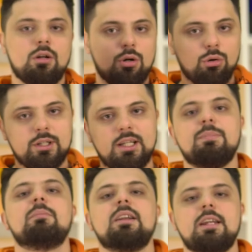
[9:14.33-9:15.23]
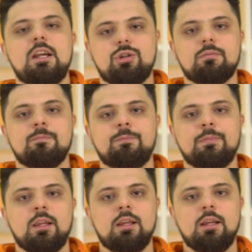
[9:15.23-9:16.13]
called implementation,
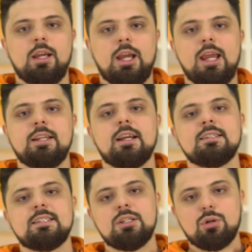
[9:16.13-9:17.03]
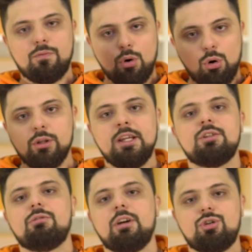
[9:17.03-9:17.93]
it consists of all the
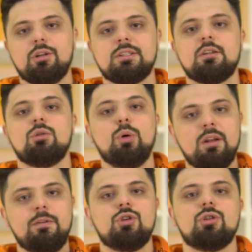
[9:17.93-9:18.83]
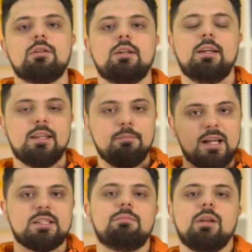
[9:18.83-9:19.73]
iterations we envisioned in the
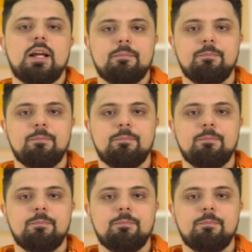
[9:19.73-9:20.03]
master plan.